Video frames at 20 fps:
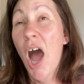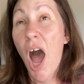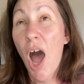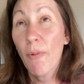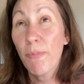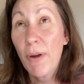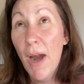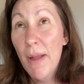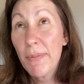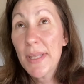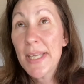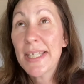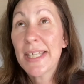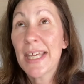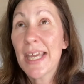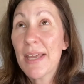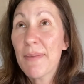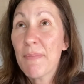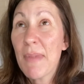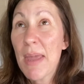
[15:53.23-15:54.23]
probably
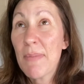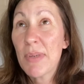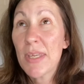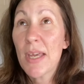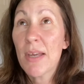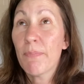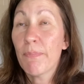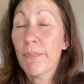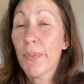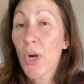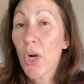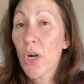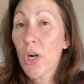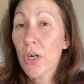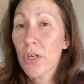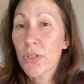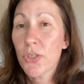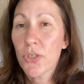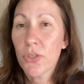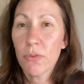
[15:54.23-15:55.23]
get maybe a bar
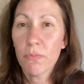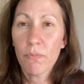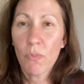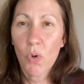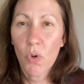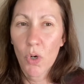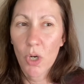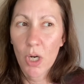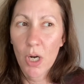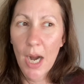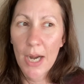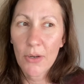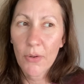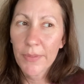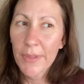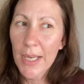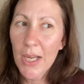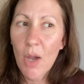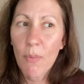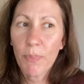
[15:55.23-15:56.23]
or two more. I don't
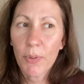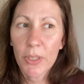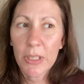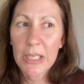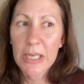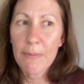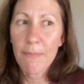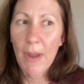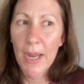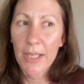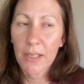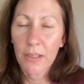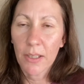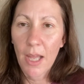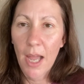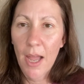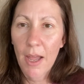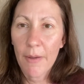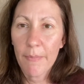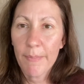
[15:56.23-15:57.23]
think I'll put it in my
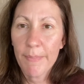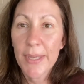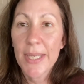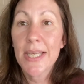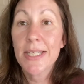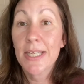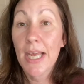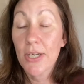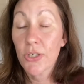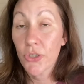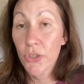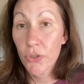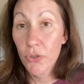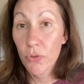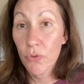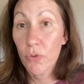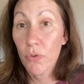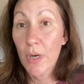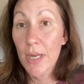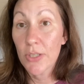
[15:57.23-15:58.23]
club because I
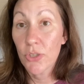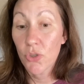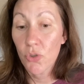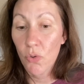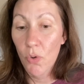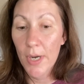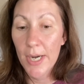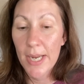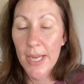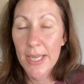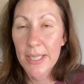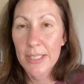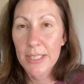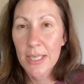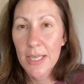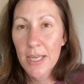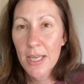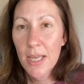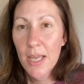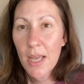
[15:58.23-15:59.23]
do enjoy it,
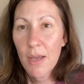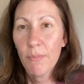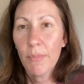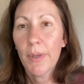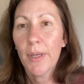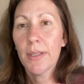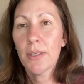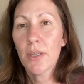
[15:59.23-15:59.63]
but